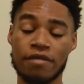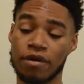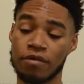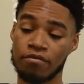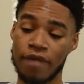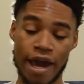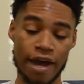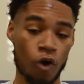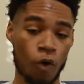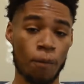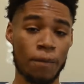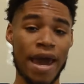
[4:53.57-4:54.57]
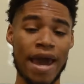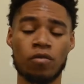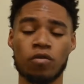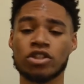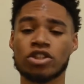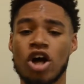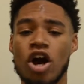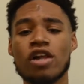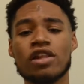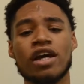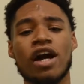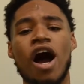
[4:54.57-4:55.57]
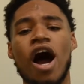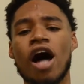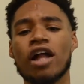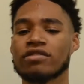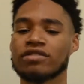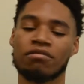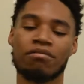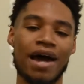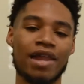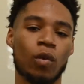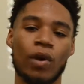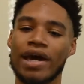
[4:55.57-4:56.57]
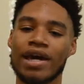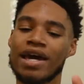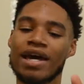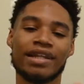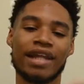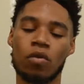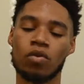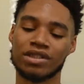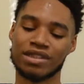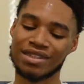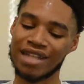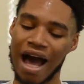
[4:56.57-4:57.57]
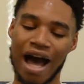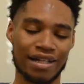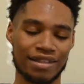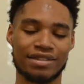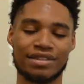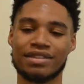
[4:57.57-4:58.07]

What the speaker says: but man, oh man, with Charlie Olives, and by the way, that was not